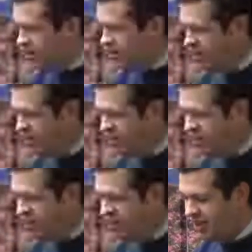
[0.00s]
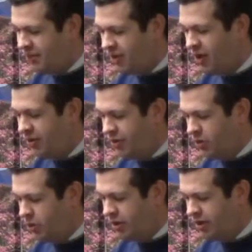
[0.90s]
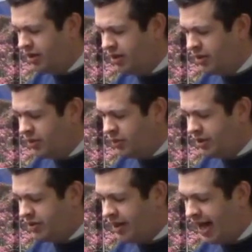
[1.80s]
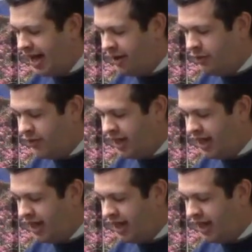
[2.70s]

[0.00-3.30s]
No, it's easy to follow the Lord when you have